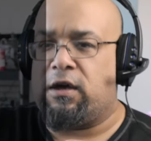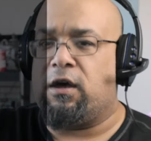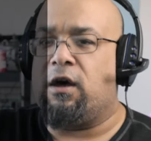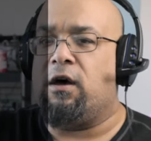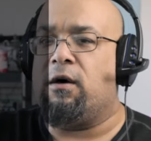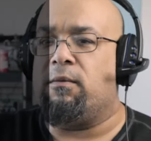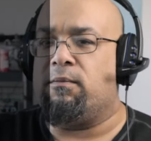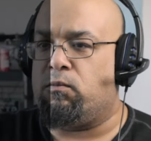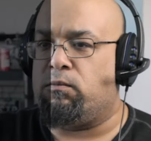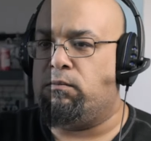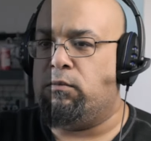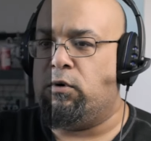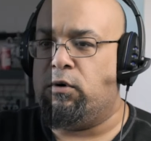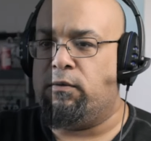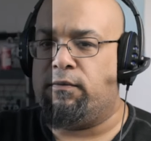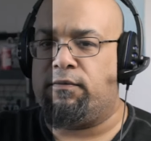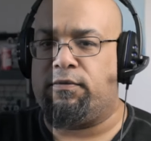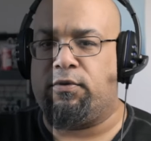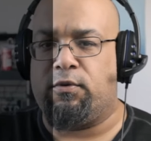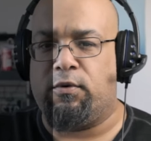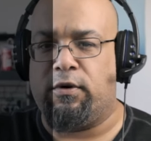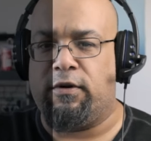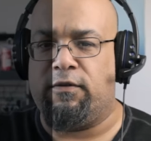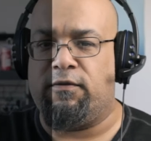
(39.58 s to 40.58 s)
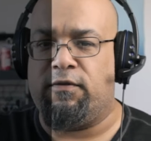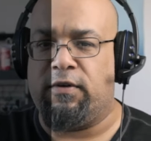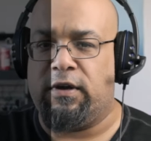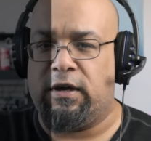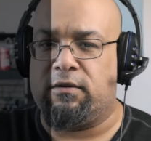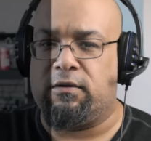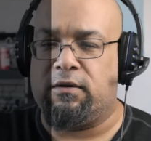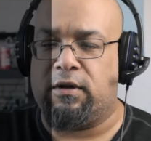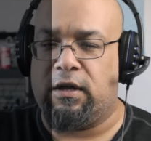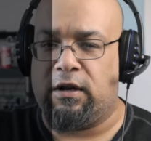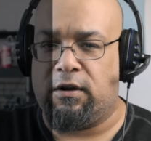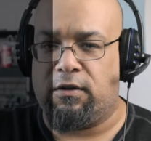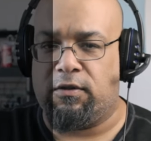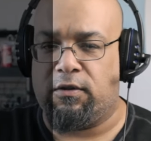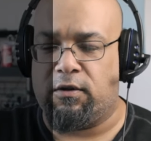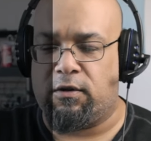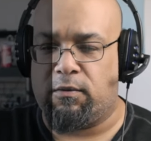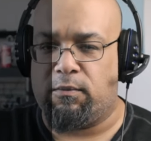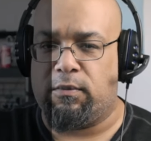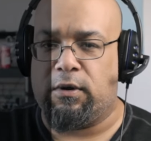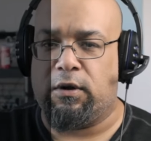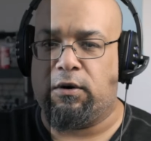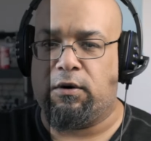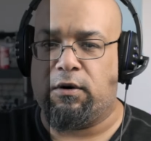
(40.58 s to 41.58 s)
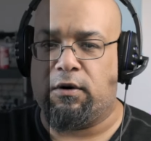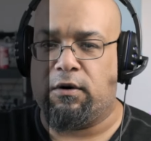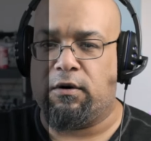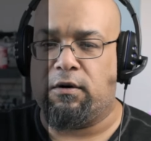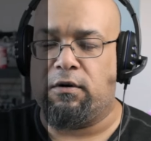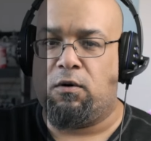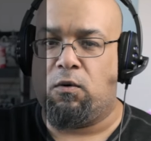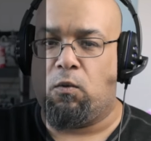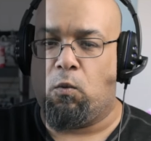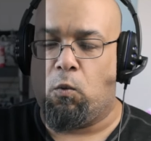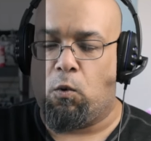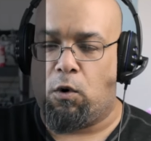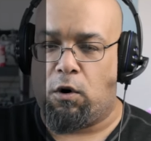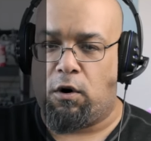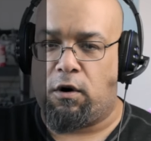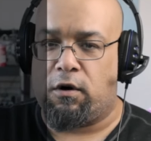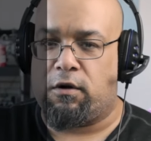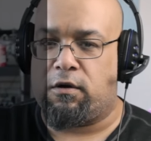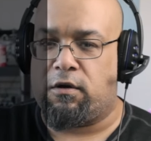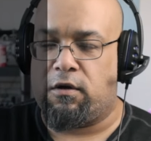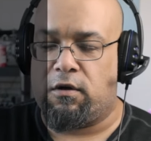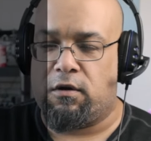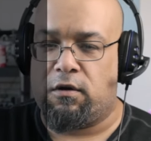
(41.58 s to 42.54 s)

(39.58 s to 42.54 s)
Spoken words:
up, move 3 feet, get on the computer, work,